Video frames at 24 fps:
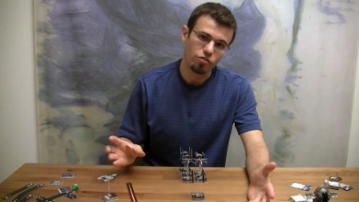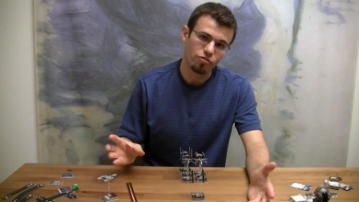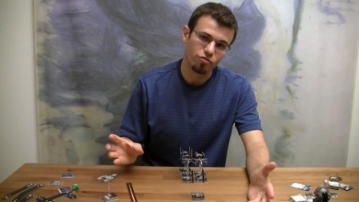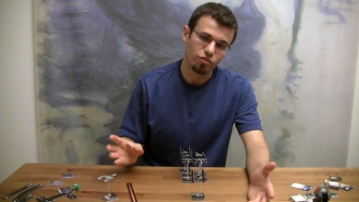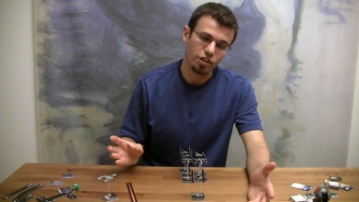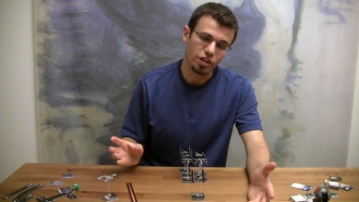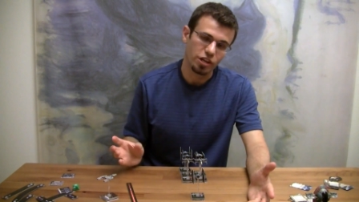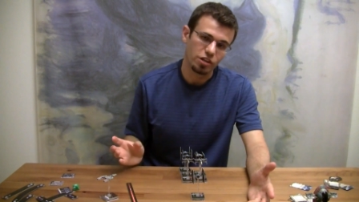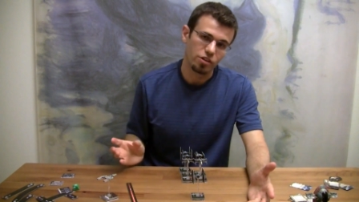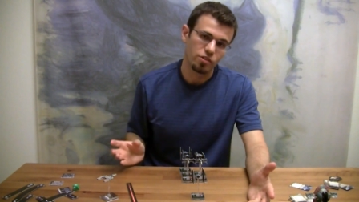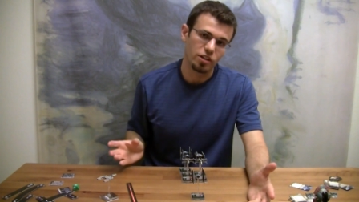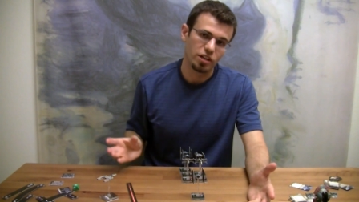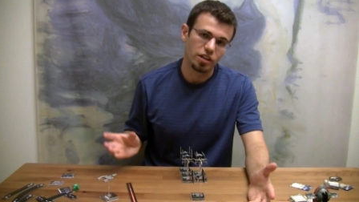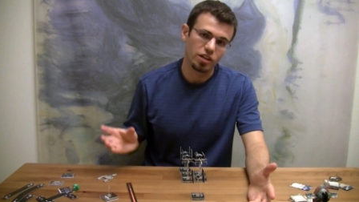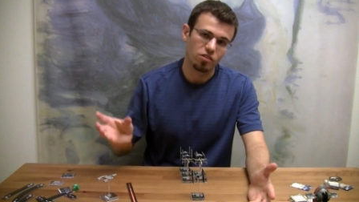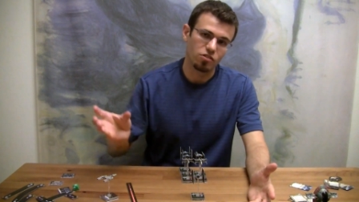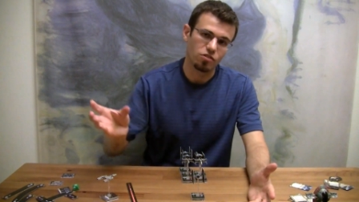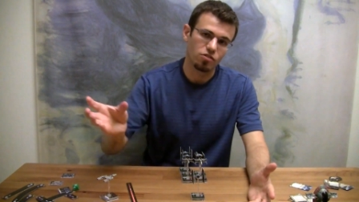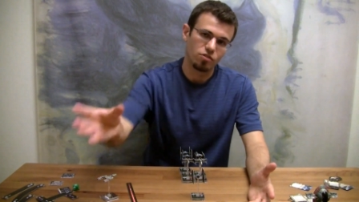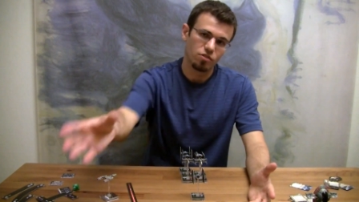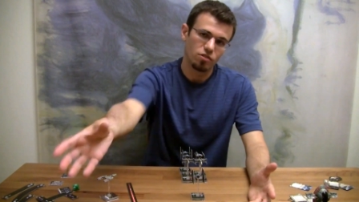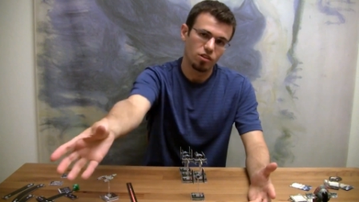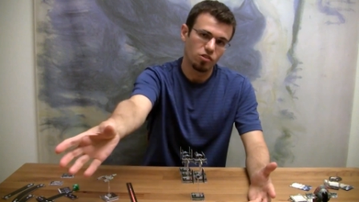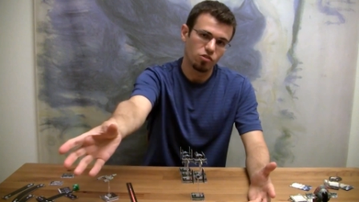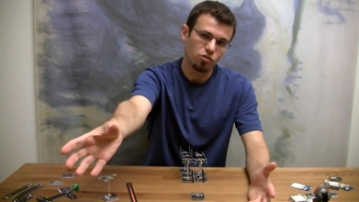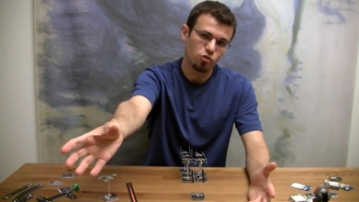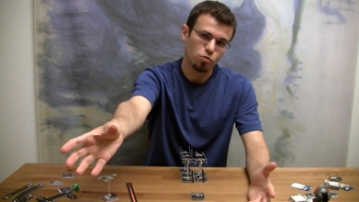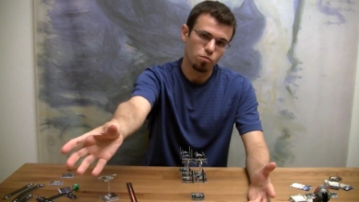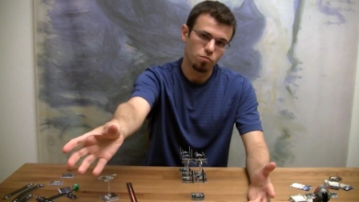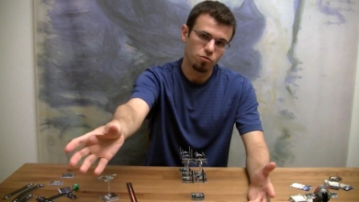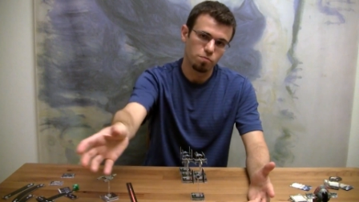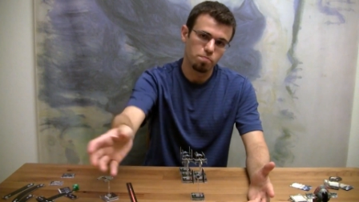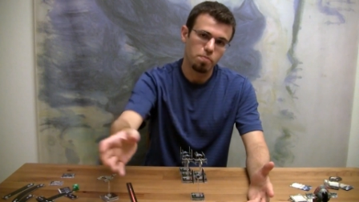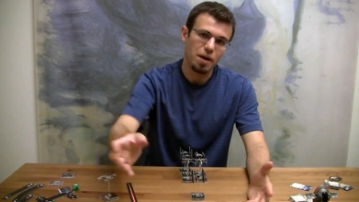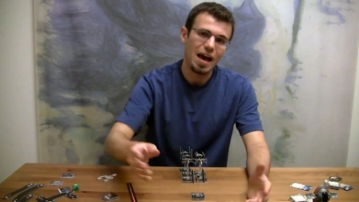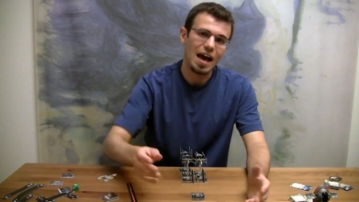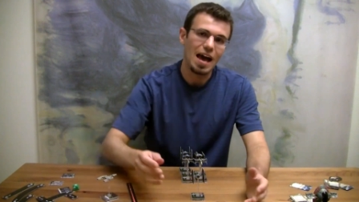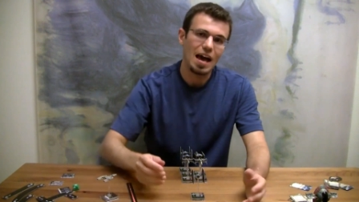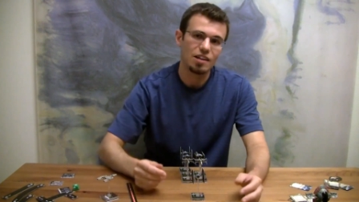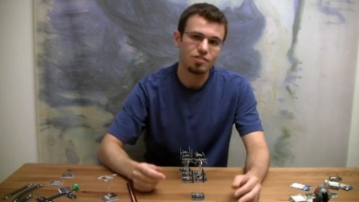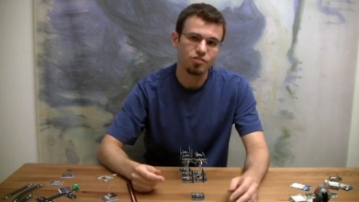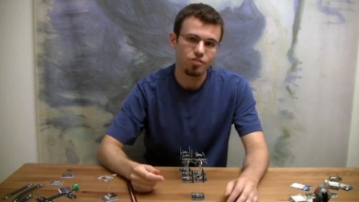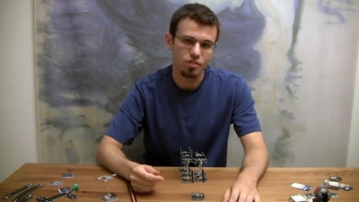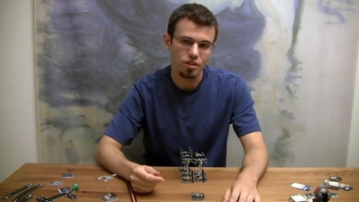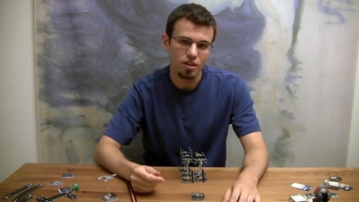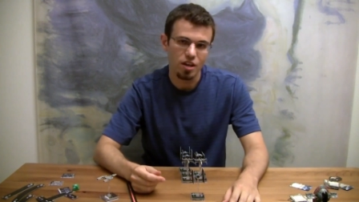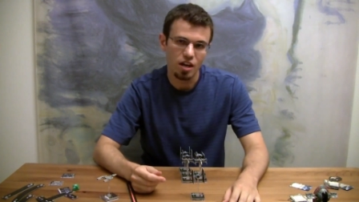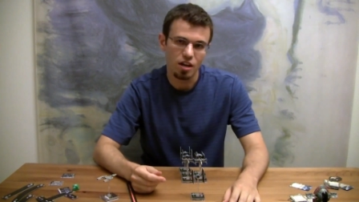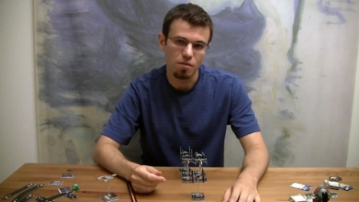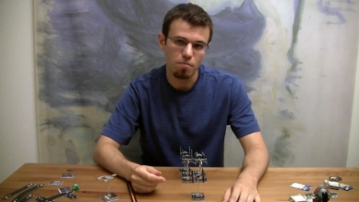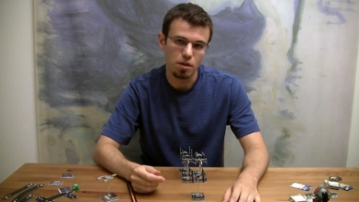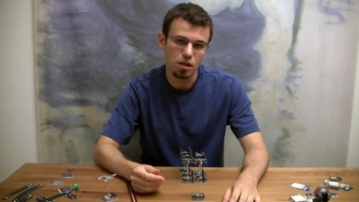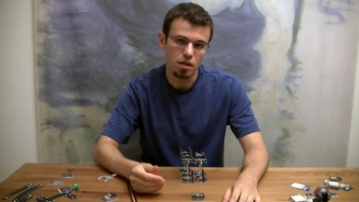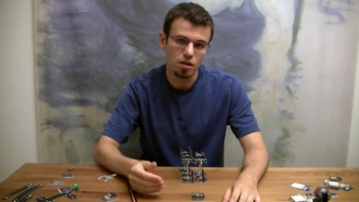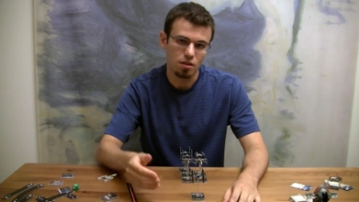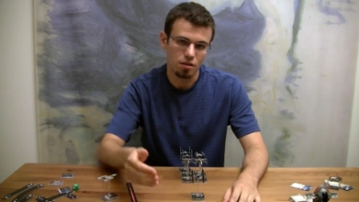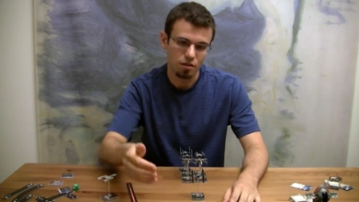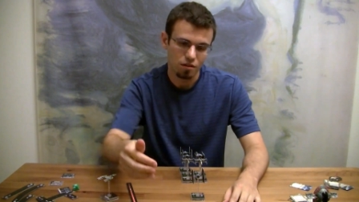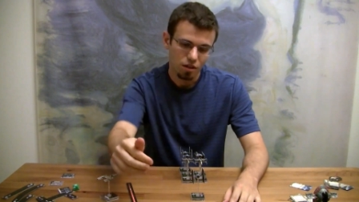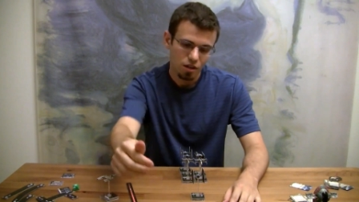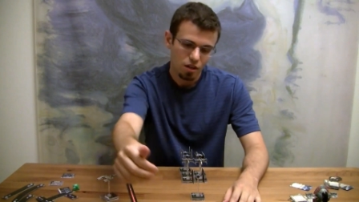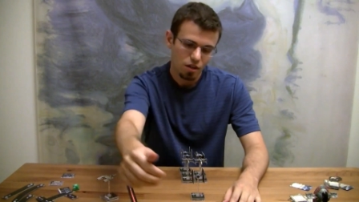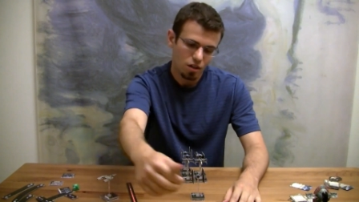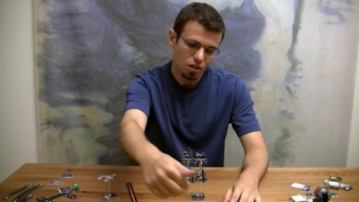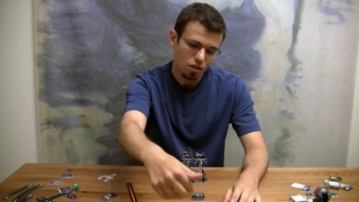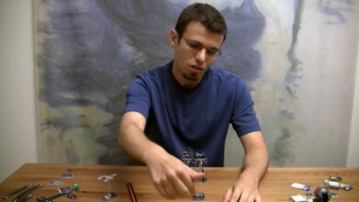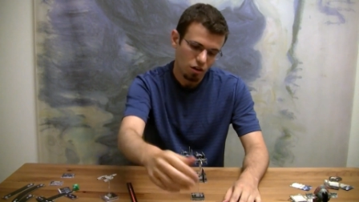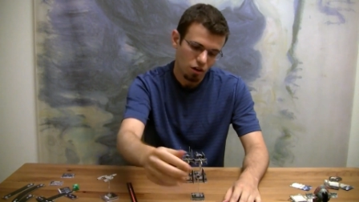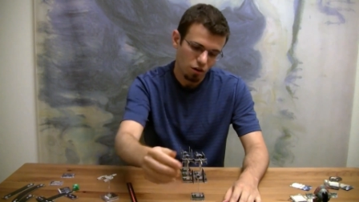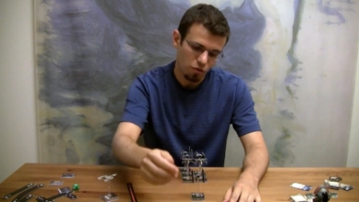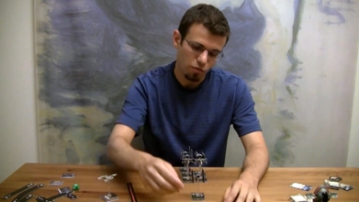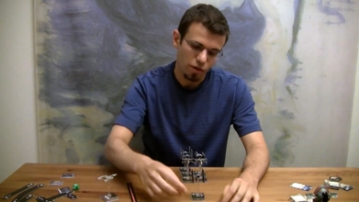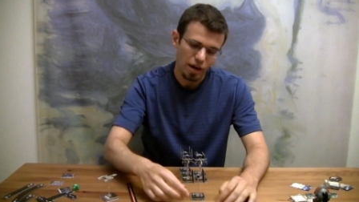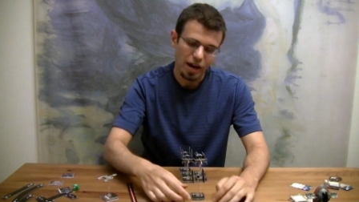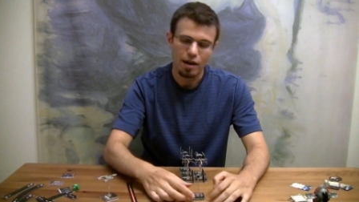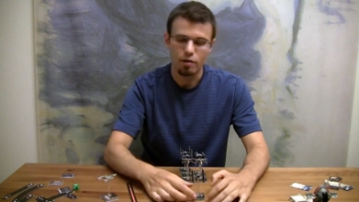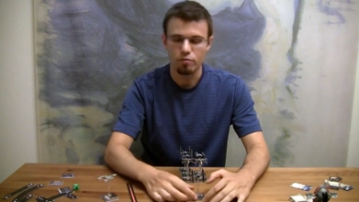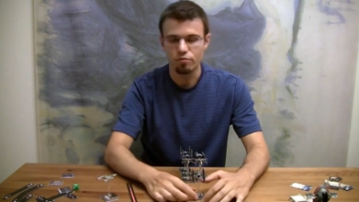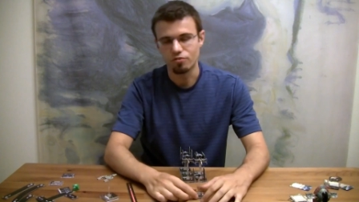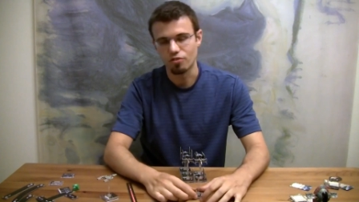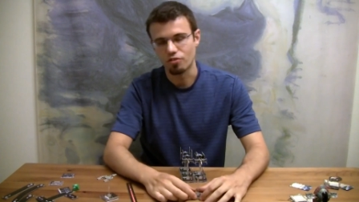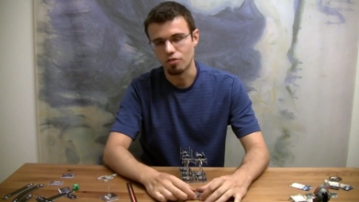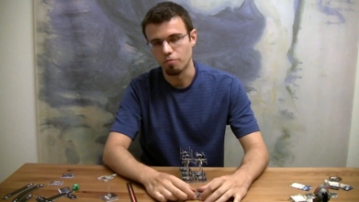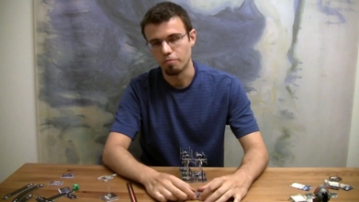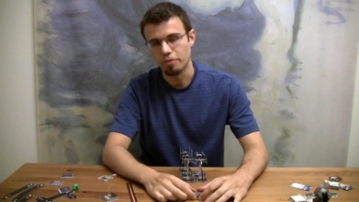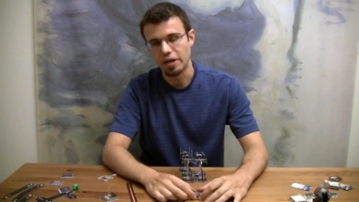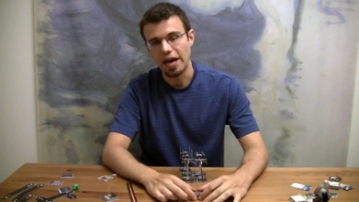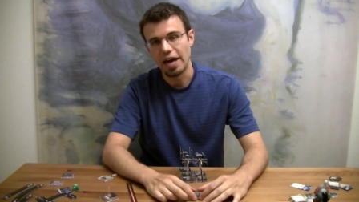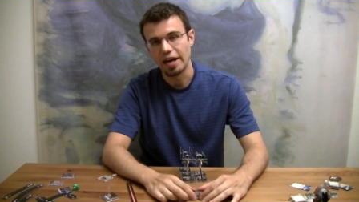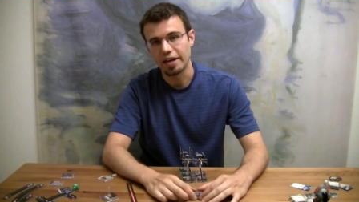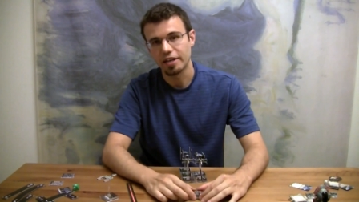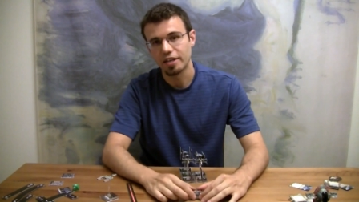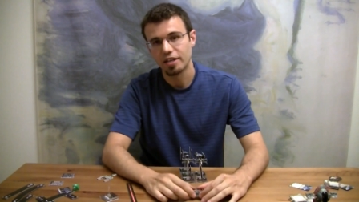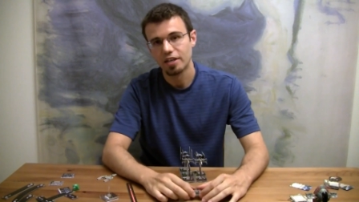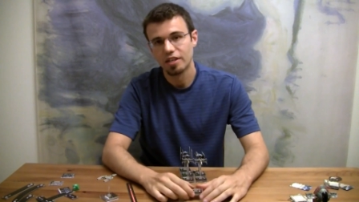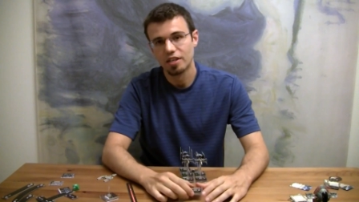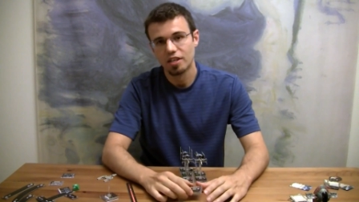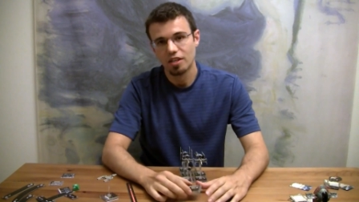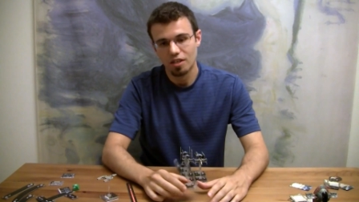flanker that zooms past the enemy and around to the back.